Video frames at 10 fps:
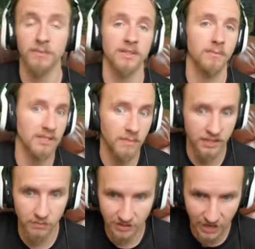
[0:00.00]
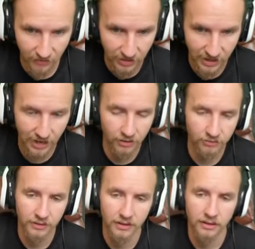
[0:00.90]
must, must, must, must have it now,
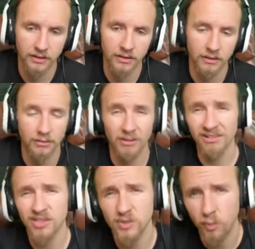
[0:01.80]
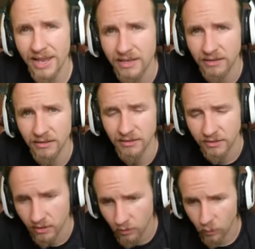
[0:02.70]
why not just wait?
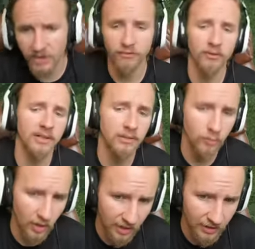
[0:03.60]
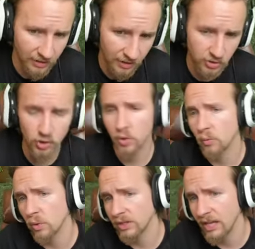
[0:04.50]
Wait for a little while. I'm sure
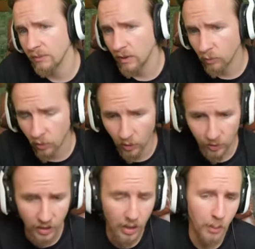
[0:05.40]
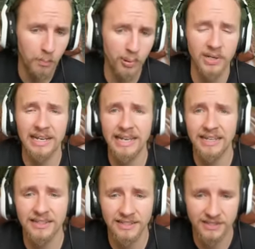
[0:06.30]
Wargaming will put it
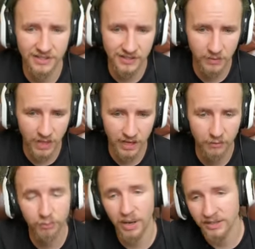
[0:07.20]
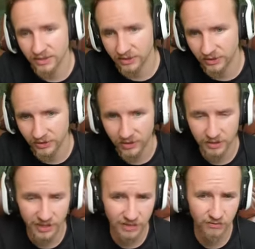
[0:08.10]
in to some kind of bundle.
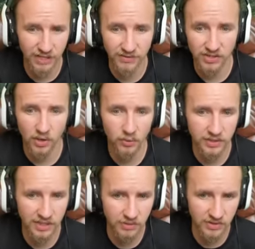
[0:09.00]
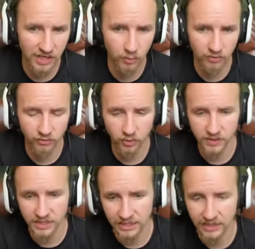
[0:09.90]
They've, they've sold the
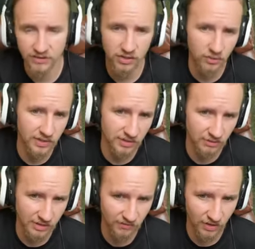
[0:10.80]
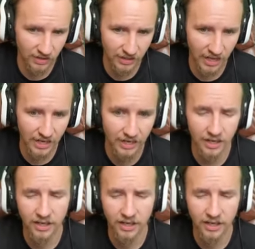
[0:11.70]
WZ114. They've sold this Stridsvagn K.